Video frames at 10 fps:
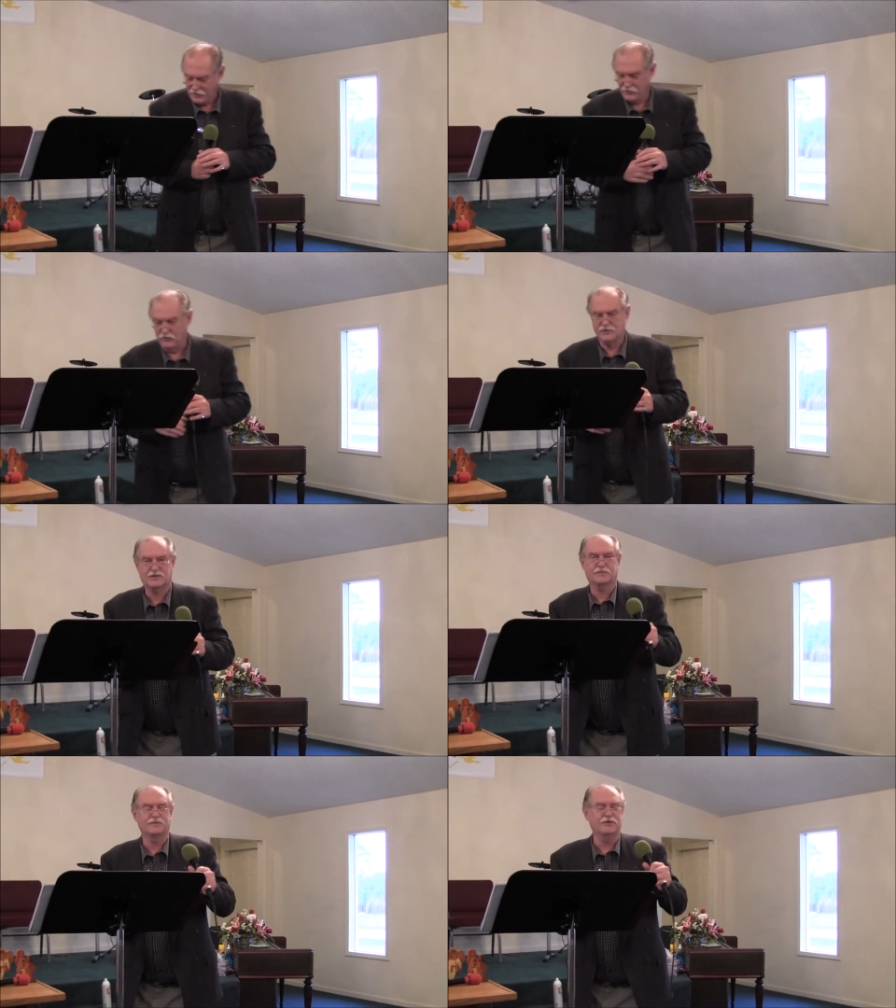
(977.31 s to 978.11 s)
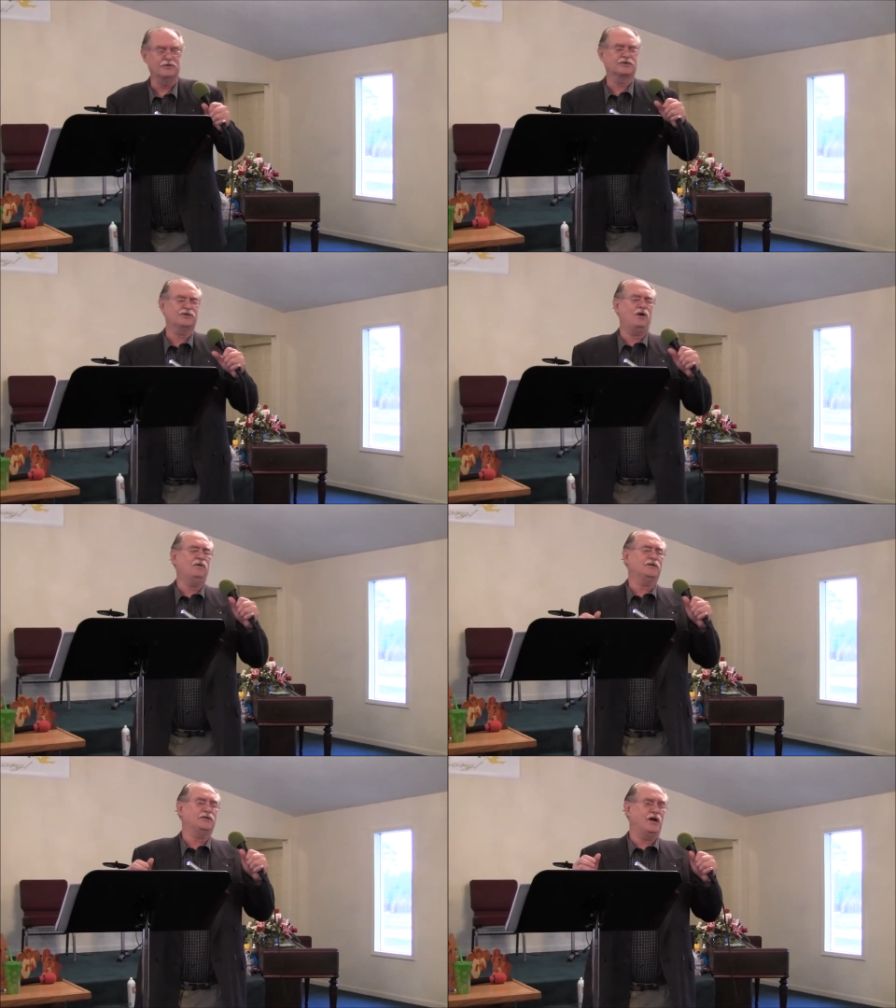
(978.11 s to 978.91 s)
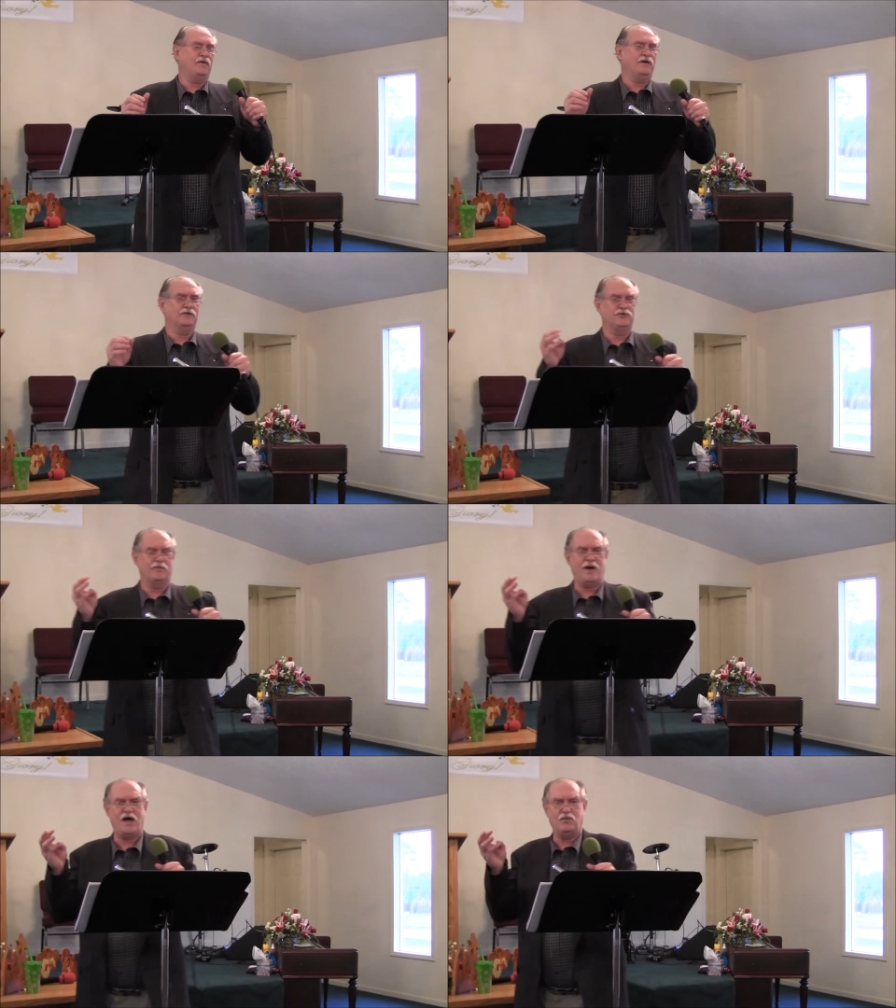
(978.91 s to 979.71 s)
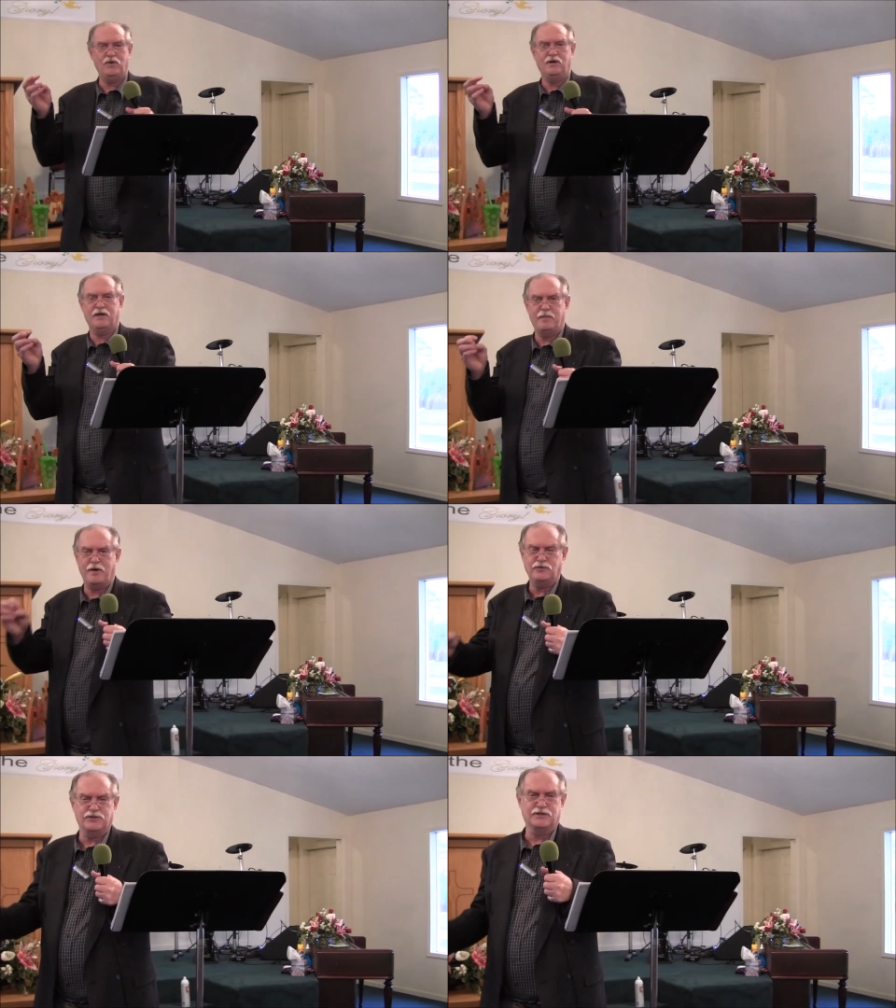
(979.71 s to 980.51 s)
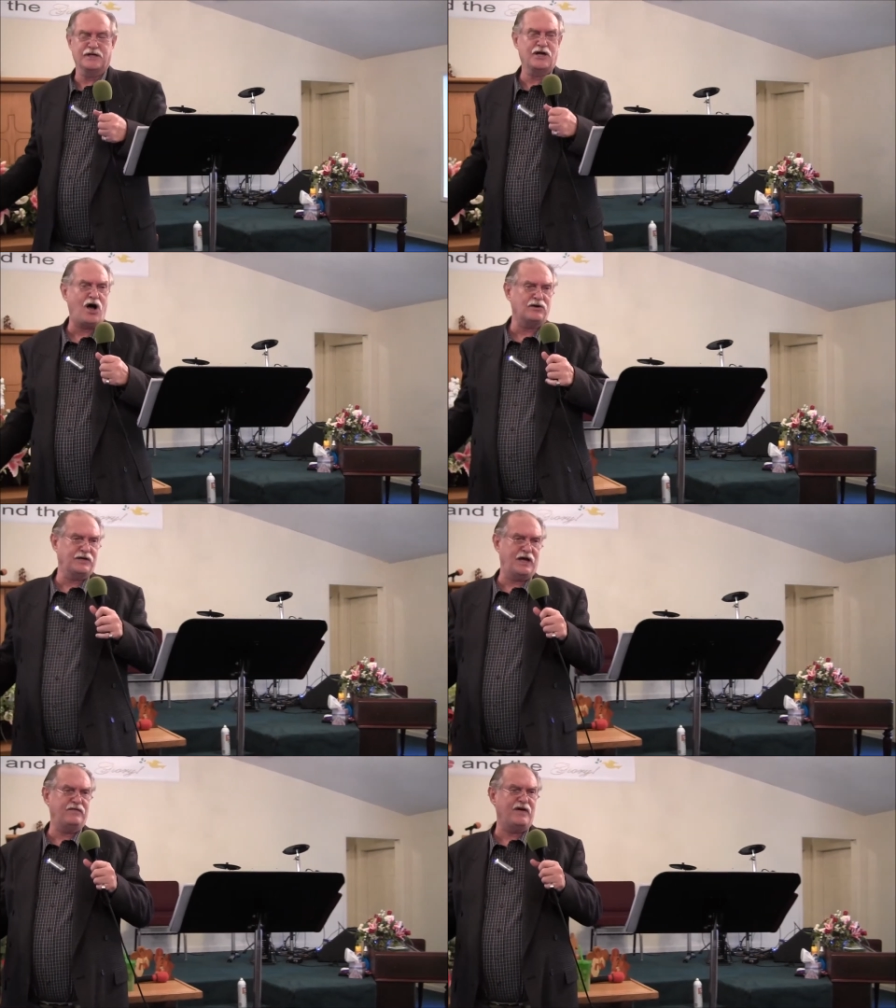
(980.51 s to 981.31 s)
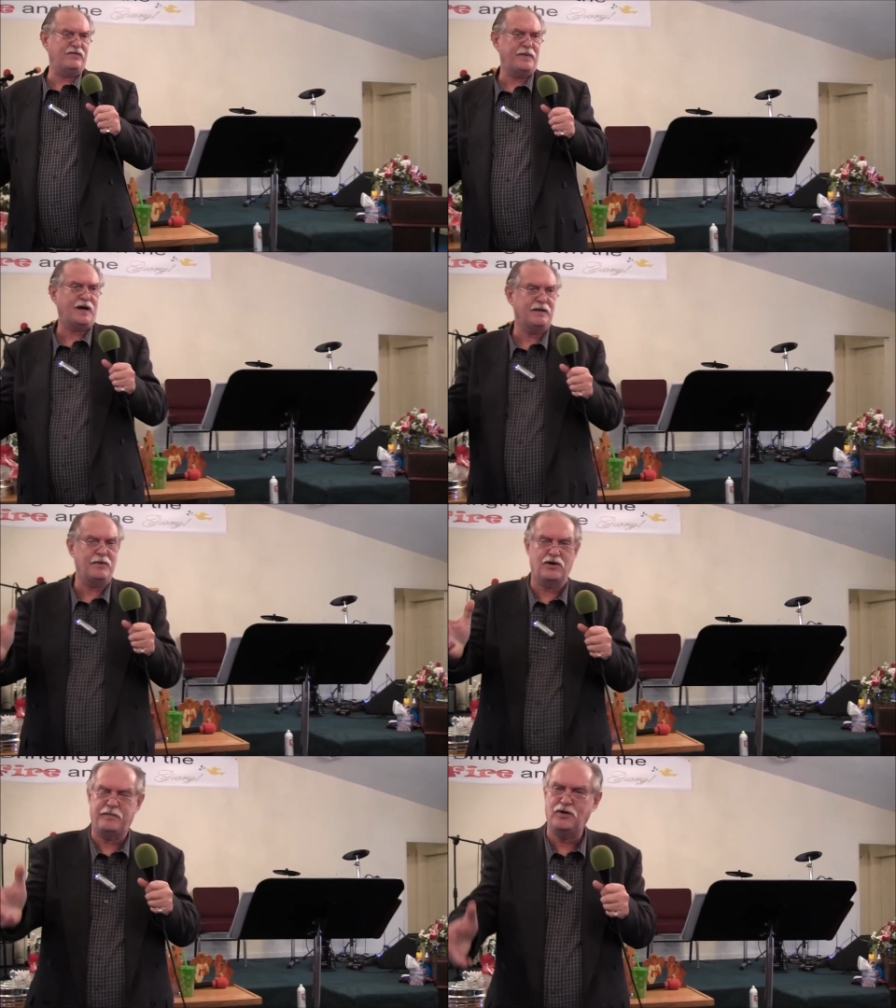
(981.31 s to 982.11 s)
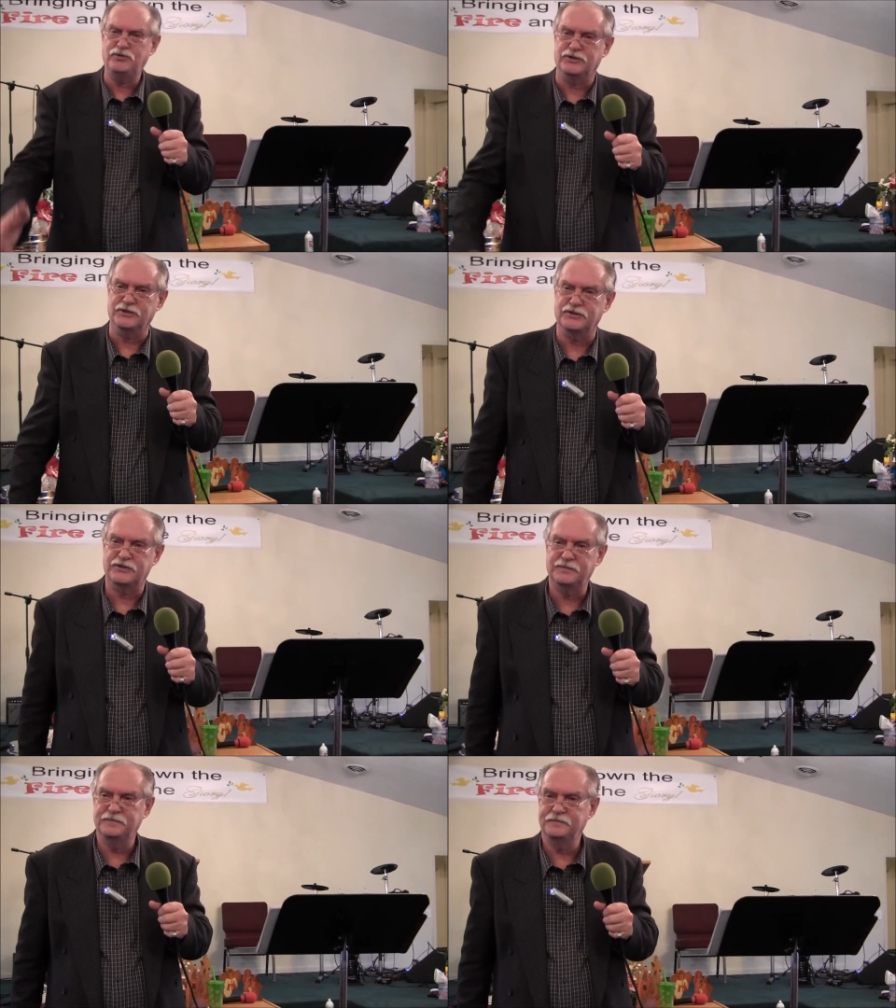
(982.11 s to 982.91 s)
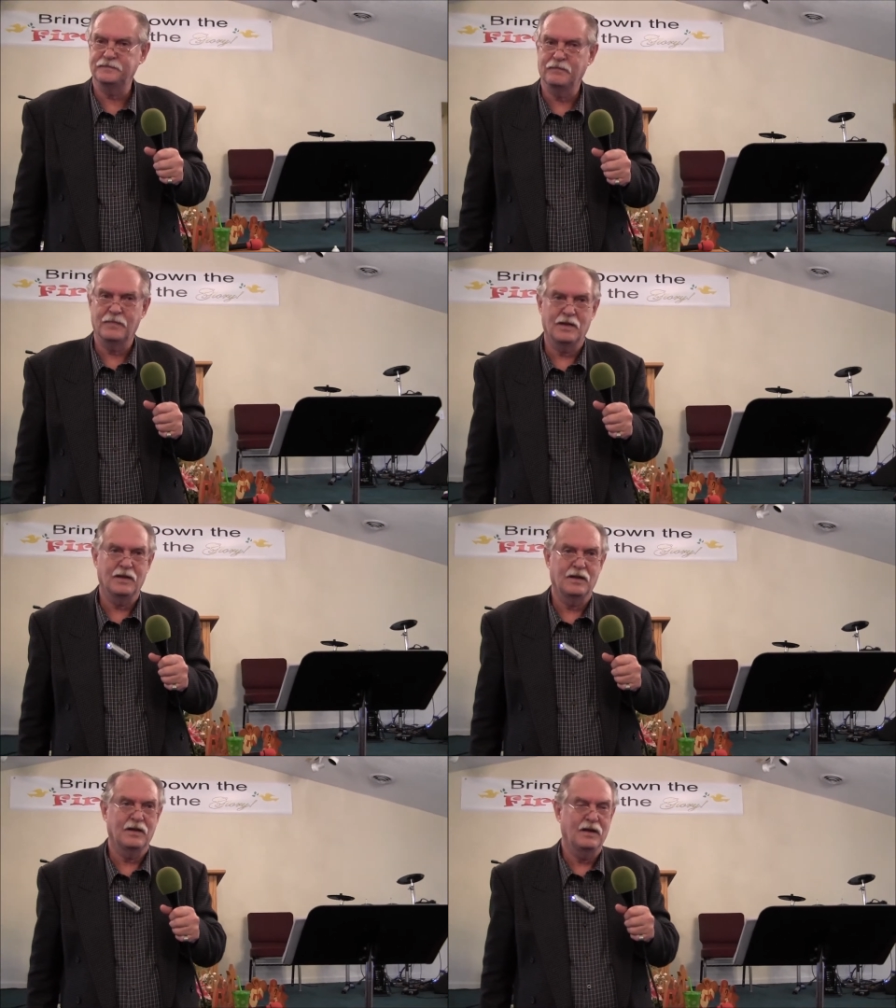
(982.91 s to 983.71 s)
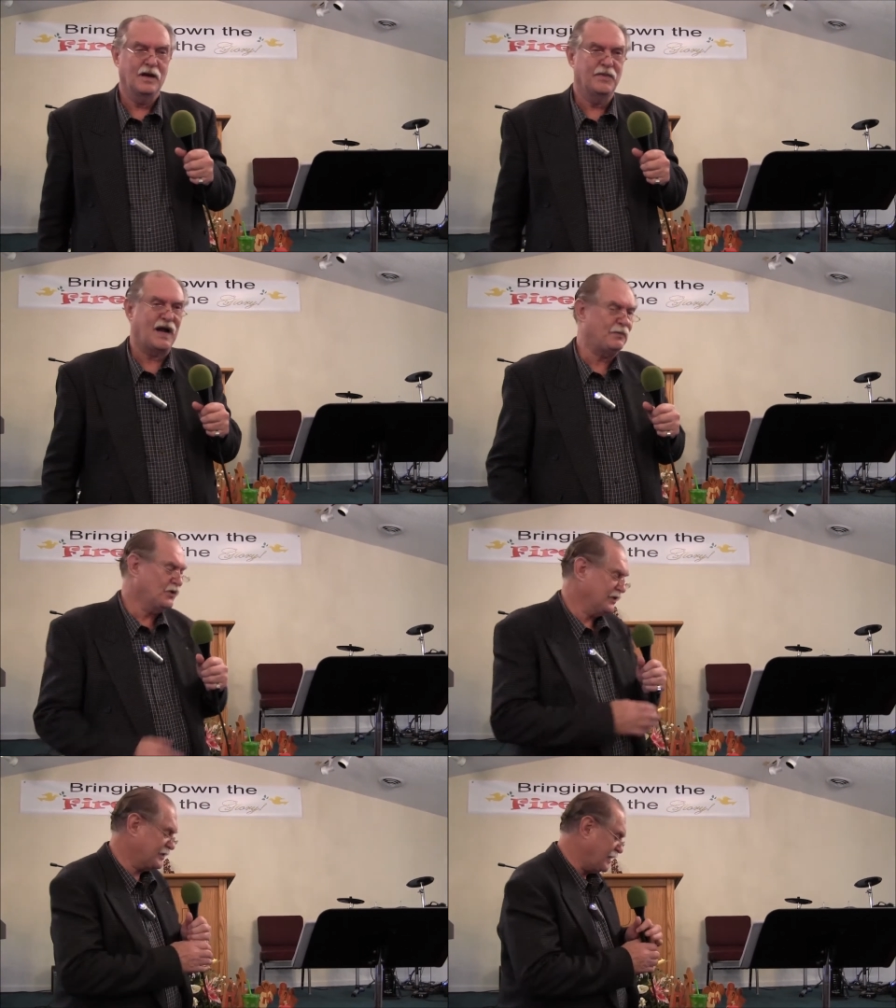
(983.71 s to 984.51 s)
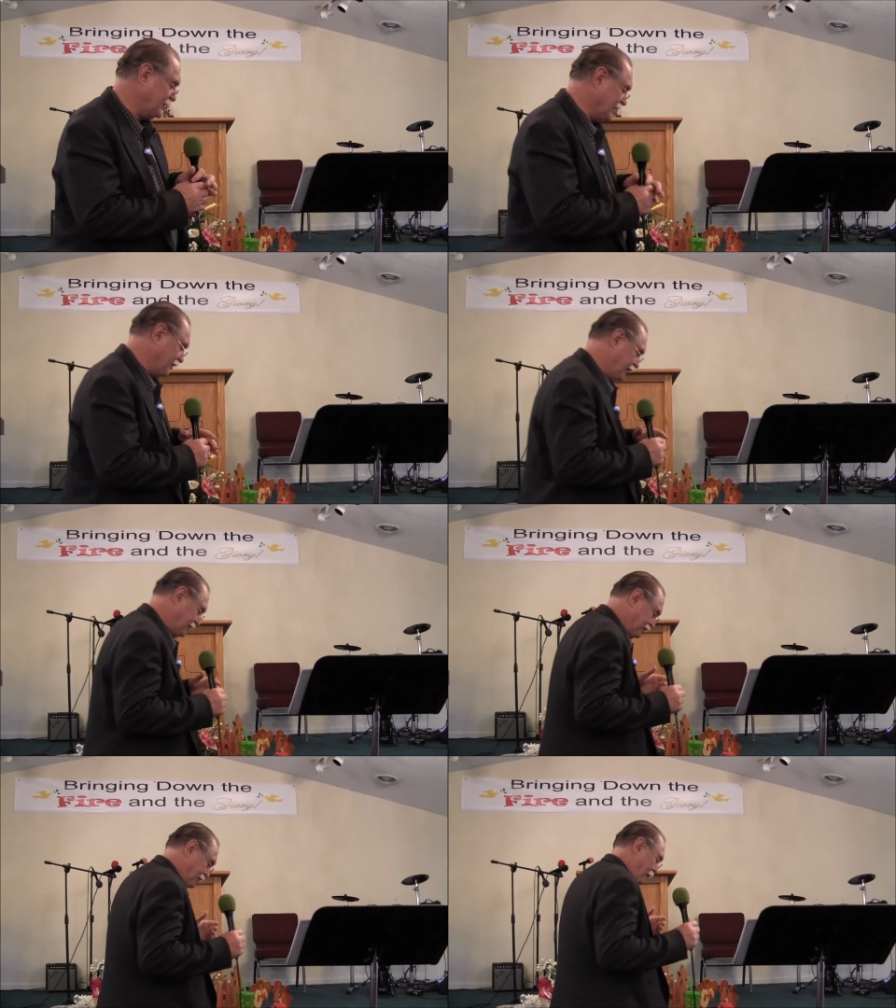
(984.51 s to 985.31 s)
Your, your soulish area is your mind, will, and emotions, and God gave everybody emotions. Mm -hmm. But I'm going to say something.